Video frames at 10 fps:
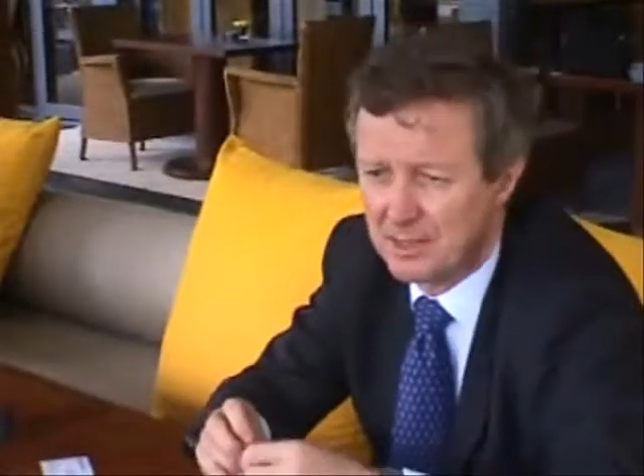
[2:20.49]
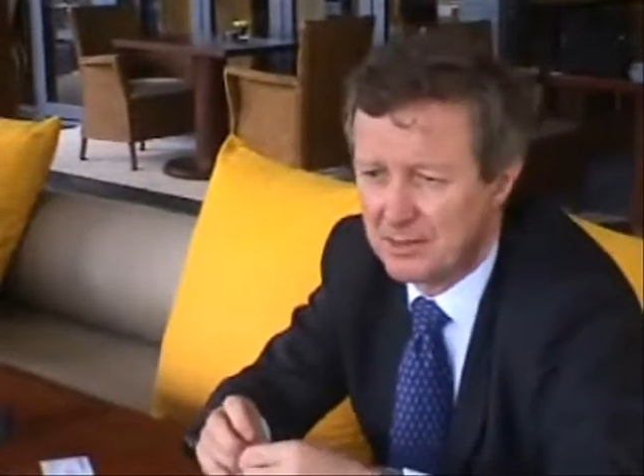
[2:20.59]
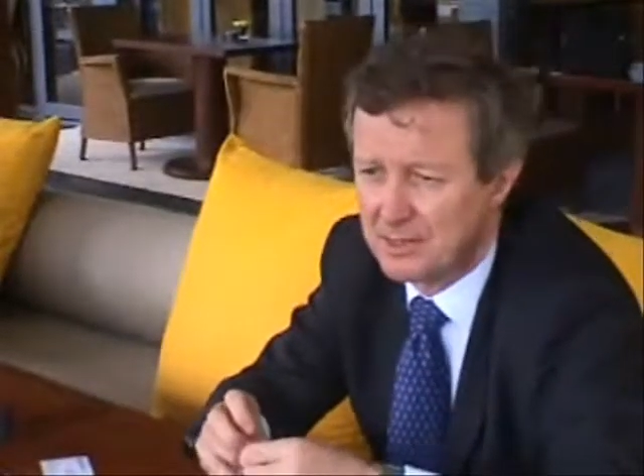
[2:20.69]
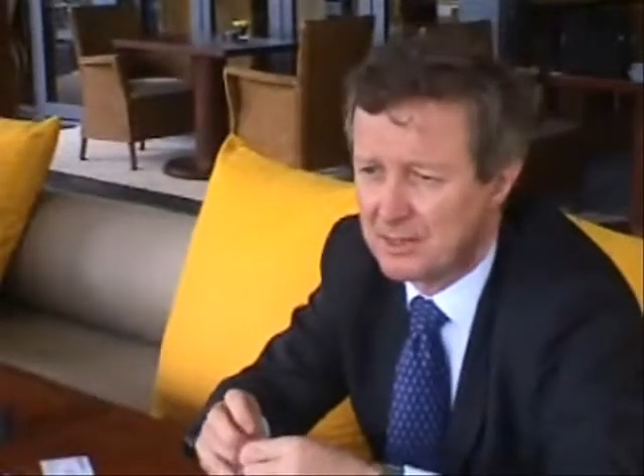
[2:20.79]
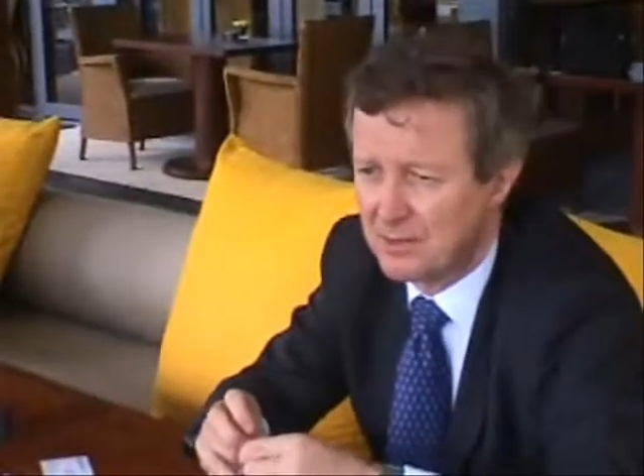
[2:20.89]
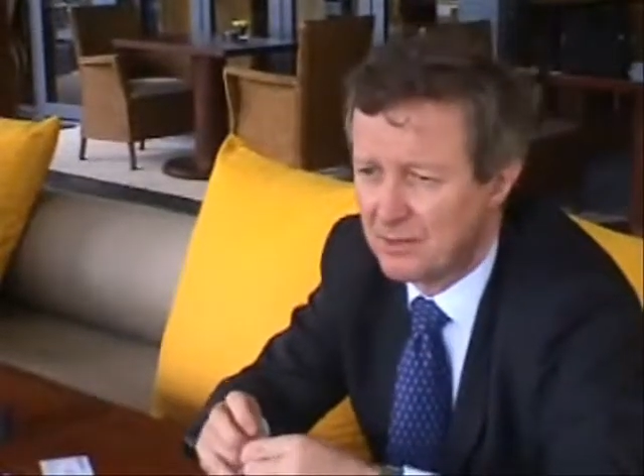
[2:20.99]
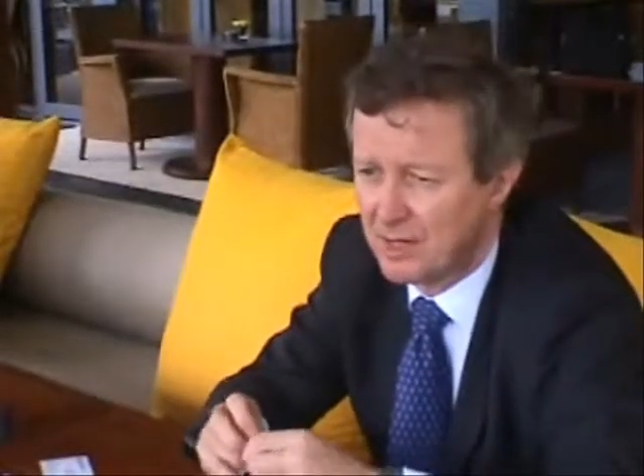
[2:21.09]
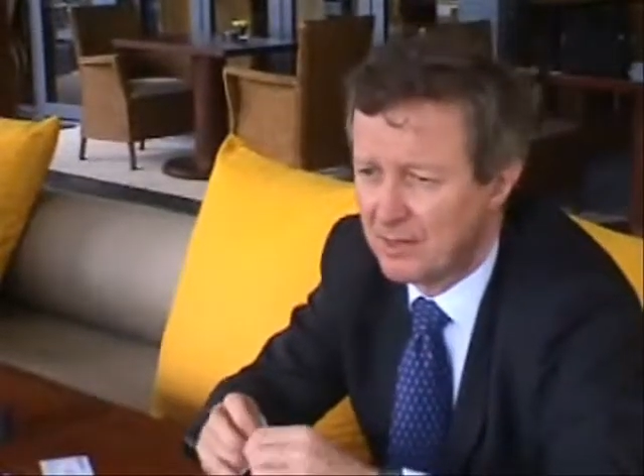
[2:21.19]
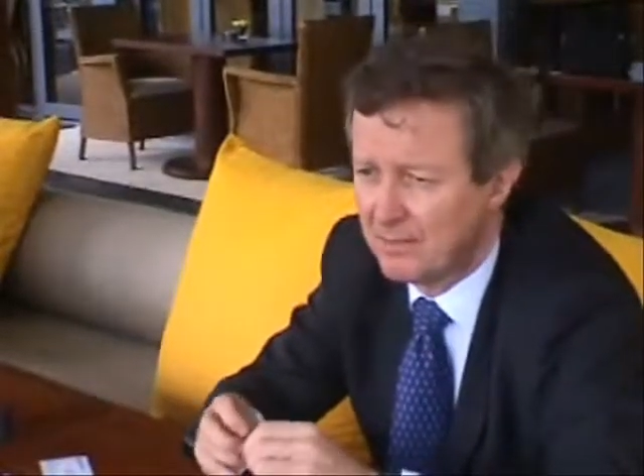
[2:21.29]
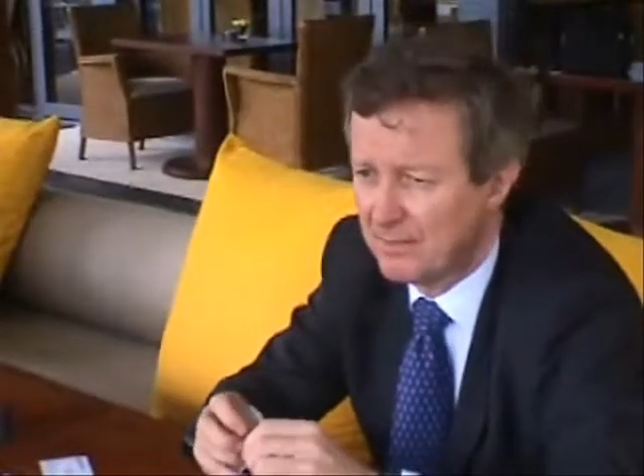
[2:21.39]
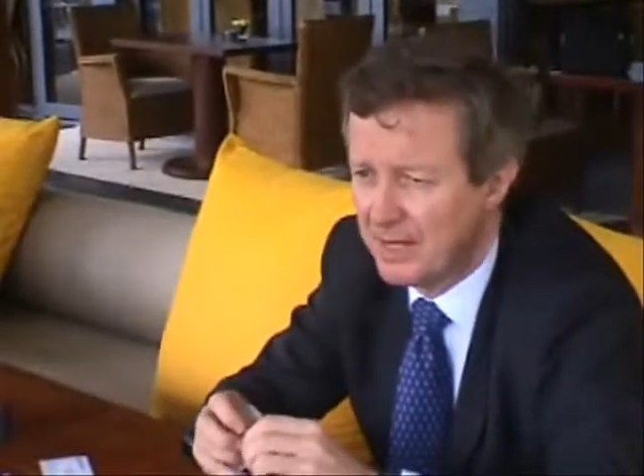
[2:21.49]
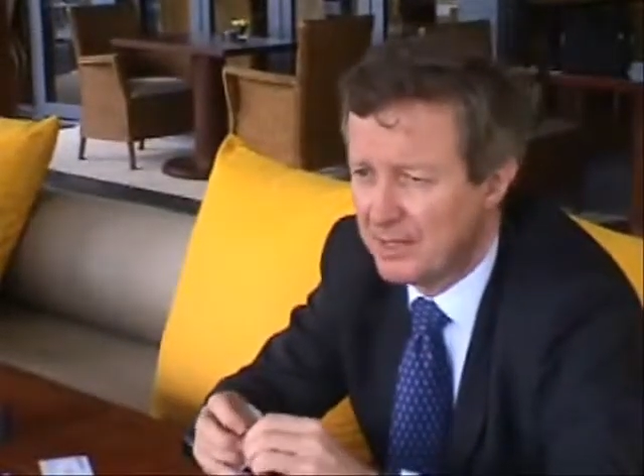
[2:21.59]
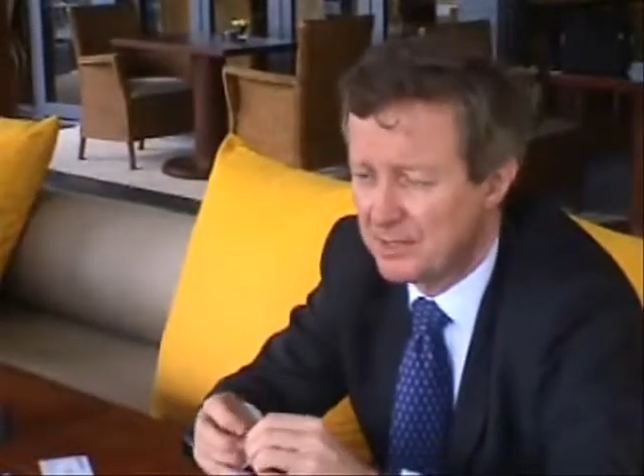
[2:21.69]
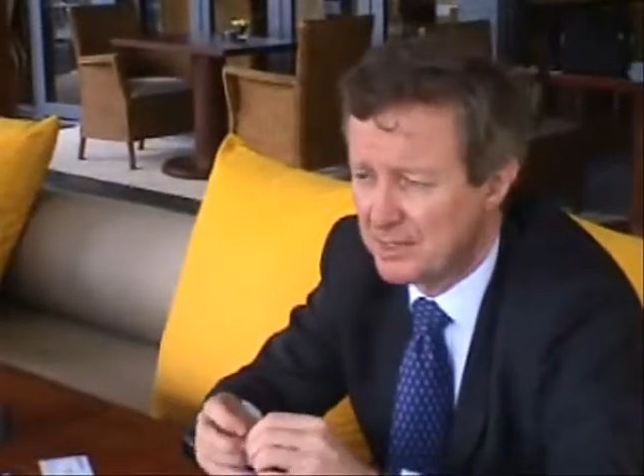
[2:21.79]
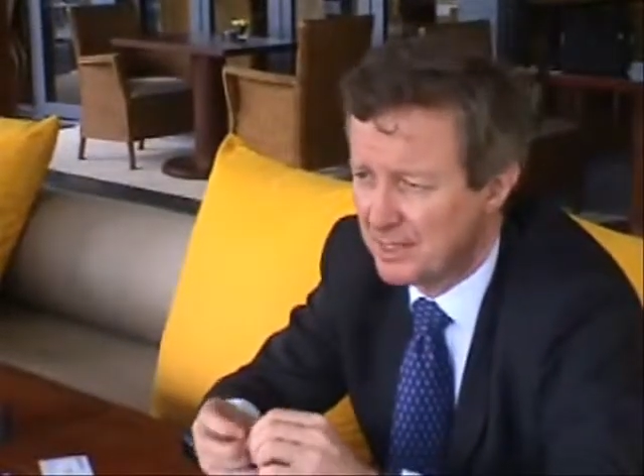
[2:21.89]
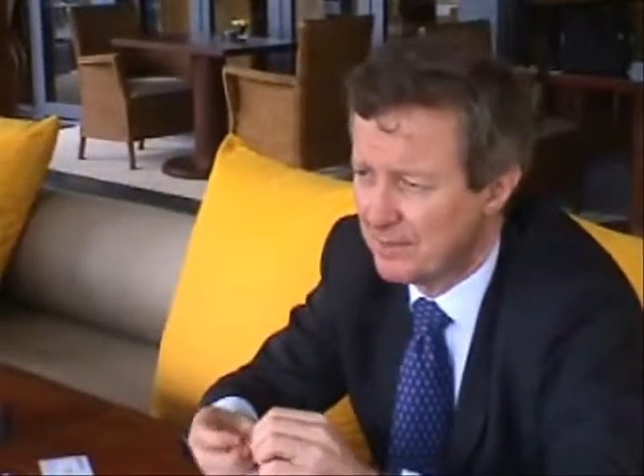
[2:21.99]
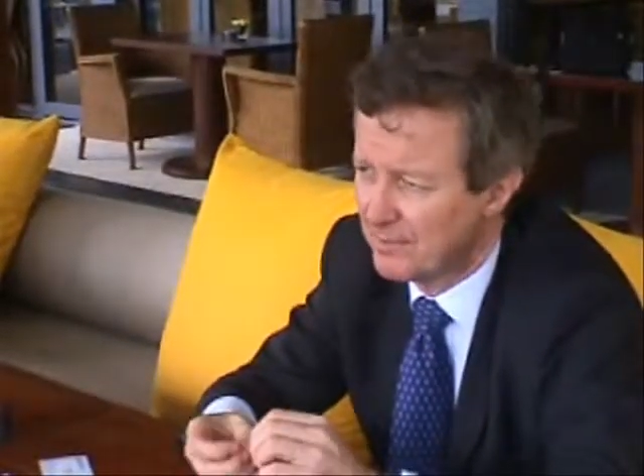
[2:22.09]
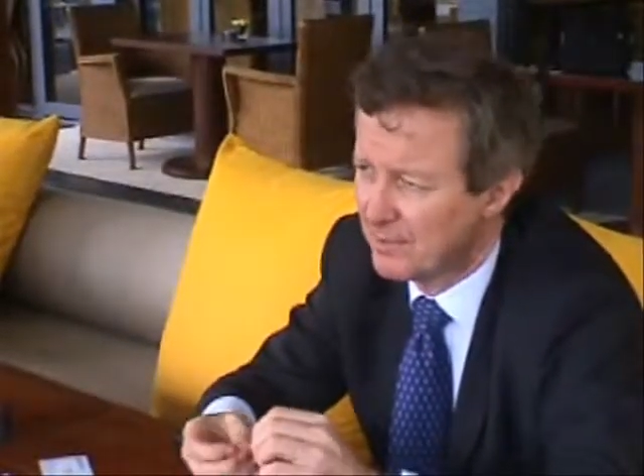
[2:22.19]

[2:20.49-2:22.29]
serious crime agency